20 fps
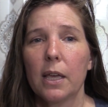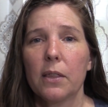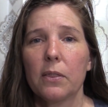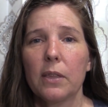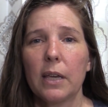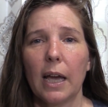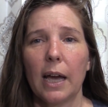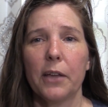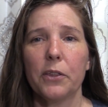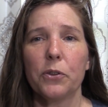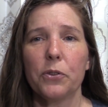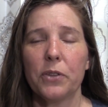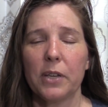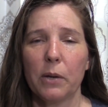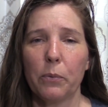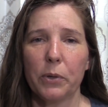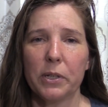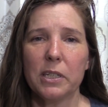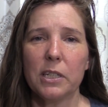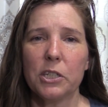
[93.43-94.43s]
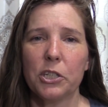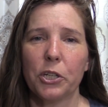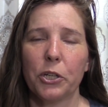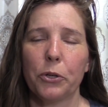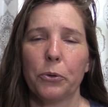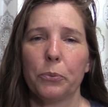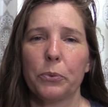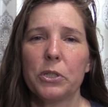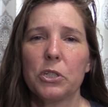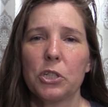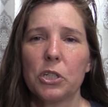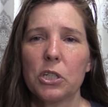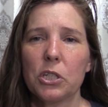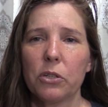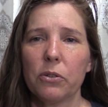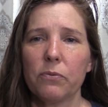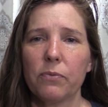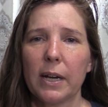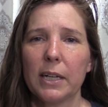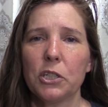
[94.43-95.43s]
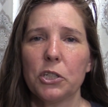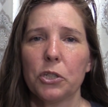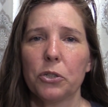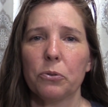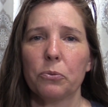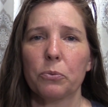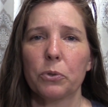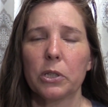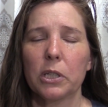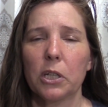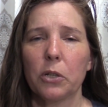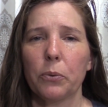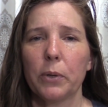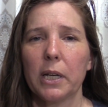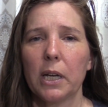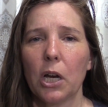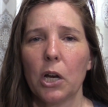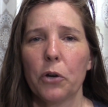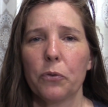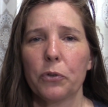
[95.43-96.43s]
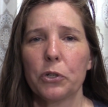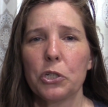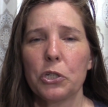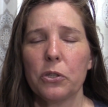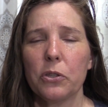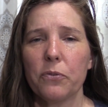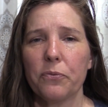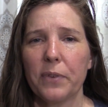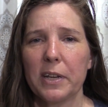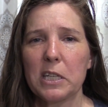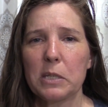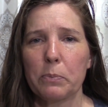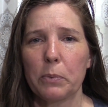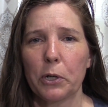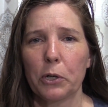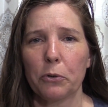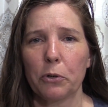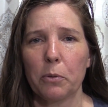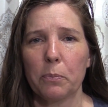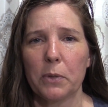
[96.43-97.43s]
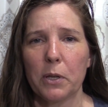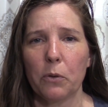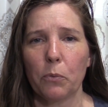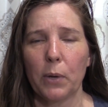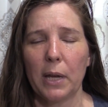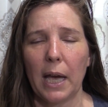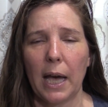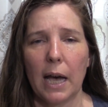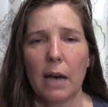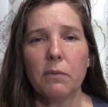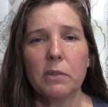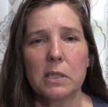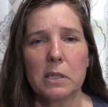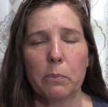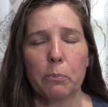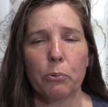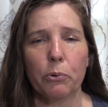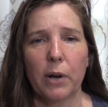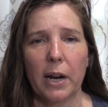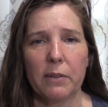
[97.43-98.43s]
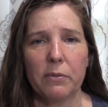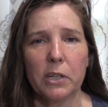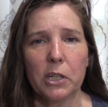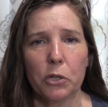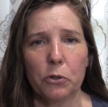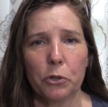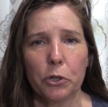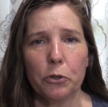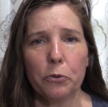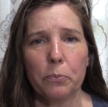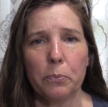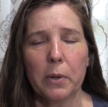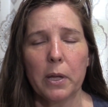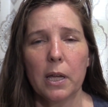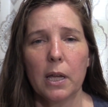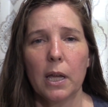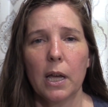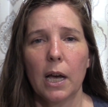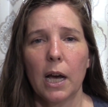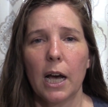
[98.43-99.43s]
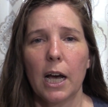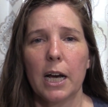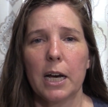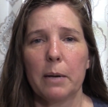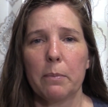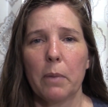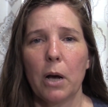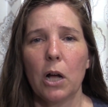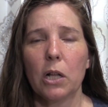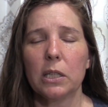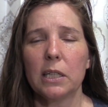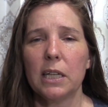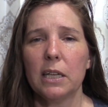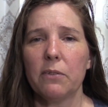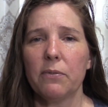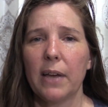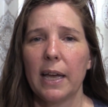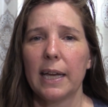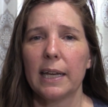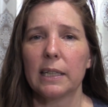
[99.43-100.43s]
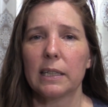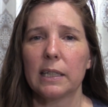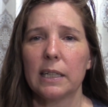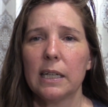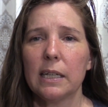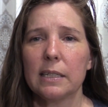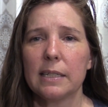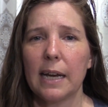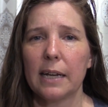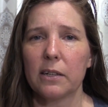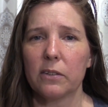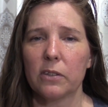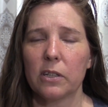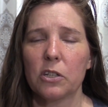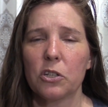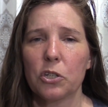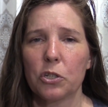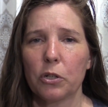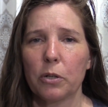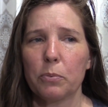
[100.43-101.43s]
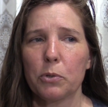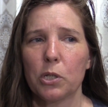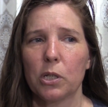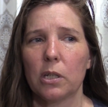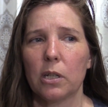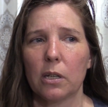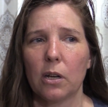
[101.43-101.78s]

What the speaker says: The other thing I wanted to do was just to invite you really quick over to the Facebook group that we have. It's a private group. I'll leave a link down in the description.